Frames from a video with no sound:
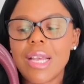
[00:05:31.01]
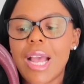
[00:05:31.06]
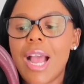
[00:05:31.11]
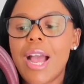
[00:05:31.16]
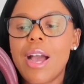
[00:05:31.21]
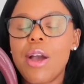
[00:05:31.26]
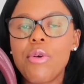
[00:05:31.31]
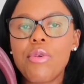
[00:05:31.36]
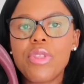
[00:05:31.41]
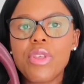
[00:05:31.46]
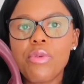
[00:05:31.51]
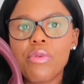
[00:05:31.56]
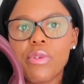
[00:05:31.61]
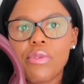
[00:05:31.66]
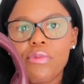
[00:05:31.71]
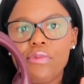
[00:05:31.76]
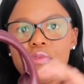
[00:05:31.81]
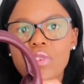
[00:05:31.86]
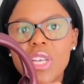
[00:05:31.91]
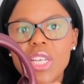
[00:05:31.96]
how they
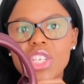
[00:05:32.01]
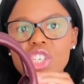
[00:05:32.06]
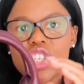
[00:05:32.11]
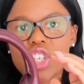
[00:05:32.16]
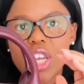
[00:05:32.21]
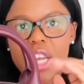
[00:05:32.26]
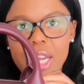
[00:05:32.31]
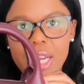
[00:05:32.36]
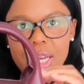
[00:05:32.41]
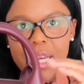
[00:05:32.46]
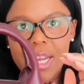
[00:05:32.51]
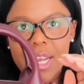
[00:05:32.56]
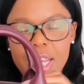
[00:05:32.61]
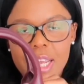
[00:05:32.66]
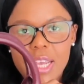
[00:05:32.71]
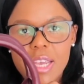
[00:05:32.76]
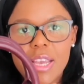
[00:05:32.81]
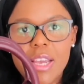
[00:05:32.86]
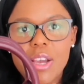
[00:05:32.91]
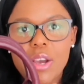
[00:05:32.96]
would fit in
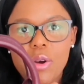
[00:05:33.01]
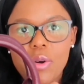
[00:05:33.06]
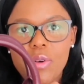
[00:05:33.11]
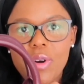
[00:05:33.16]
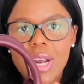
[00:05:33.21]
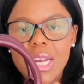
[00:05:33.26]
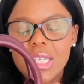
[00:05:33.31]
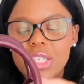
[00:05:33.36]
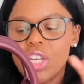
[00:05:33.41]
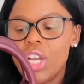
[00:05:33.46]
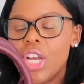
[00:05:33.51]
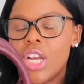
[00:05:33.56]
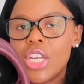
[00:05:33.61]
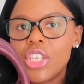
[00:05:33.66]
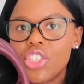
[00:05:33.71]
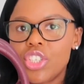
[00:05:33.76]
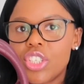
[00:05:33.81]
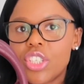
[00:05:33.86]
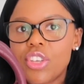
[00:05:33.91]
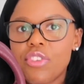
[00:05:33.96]
here. All right,
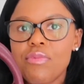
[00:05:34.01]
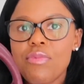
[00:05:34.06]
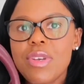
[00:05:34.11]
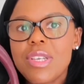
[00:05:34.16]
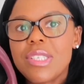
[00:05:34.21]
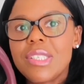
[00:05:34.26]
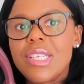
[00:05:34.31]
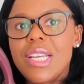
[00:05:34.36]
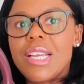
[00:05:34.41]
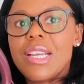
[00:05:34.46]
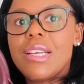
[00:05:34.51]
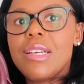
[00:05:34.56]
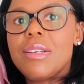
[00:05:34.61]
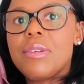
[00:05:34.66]
just give me a sec.